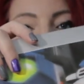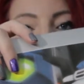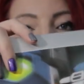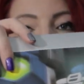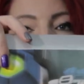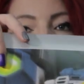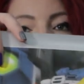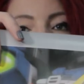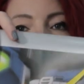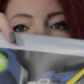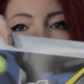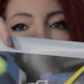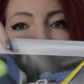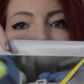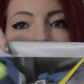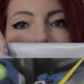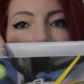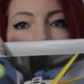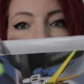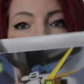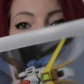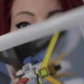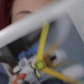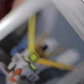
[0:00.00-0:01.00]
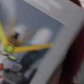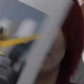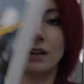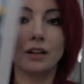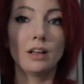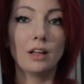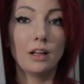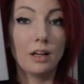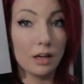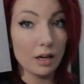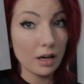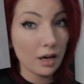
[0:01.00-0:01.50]
manual. You can
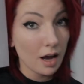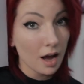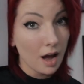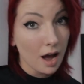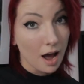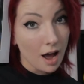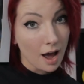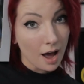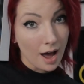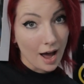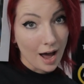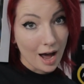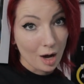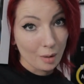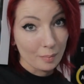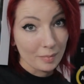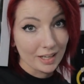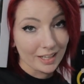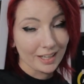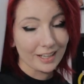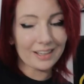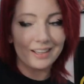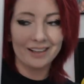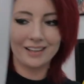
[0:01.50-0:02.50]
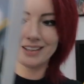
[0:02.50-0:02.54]
tell how big it